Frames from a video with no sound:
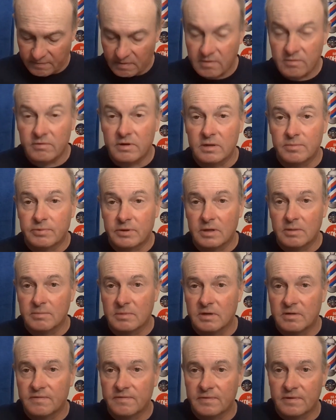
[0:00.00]
already prepped
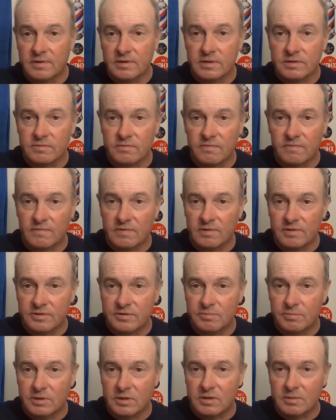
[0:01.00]
my face with
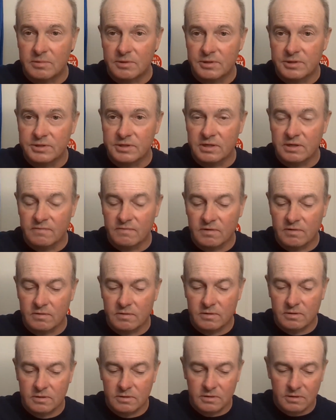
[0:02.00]
Village Barber shaving
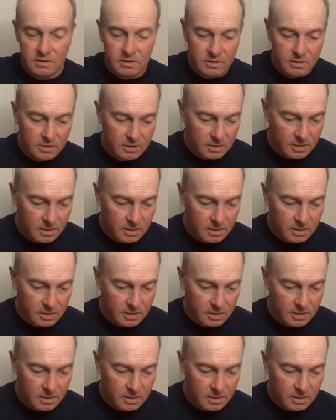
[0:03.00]
oil,